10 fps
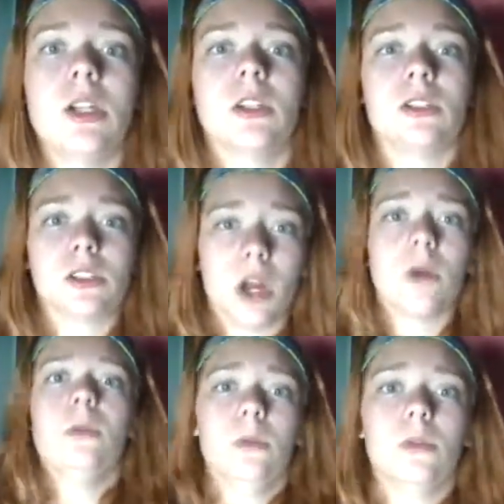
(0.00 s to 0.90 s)

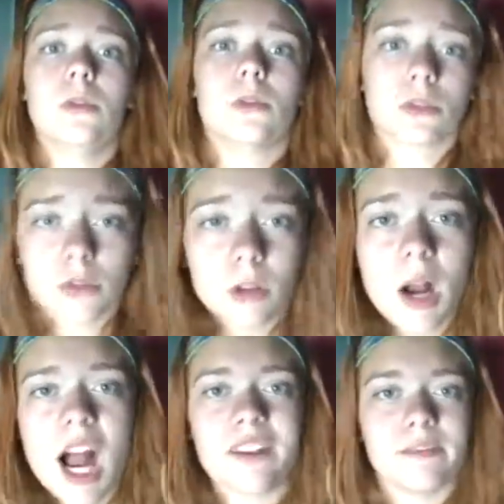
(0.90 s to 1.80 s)
So, screw
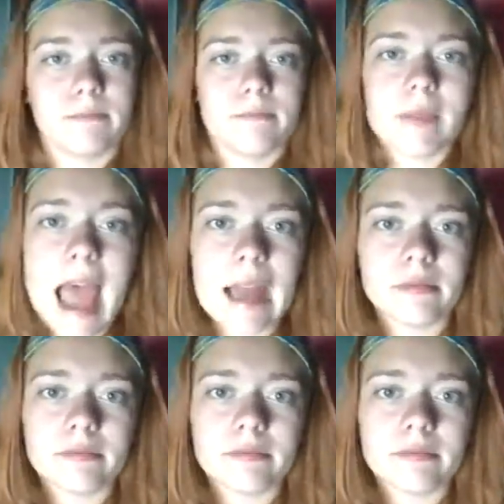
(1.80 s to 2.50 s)
off, Matt.